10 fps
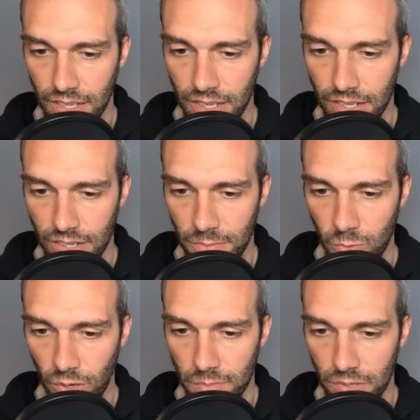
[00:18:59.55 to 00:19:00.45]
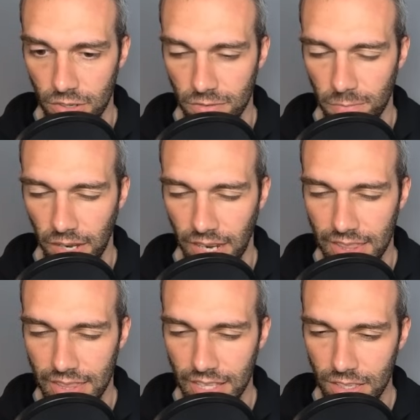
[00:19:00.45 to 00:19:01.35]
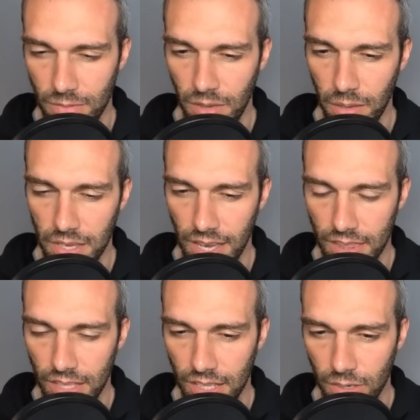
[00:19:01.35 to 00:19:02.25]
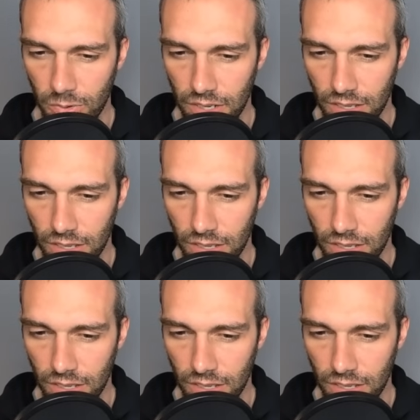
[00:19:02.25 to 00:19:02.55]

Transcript: Here comes one move, but I think you may be at the other one.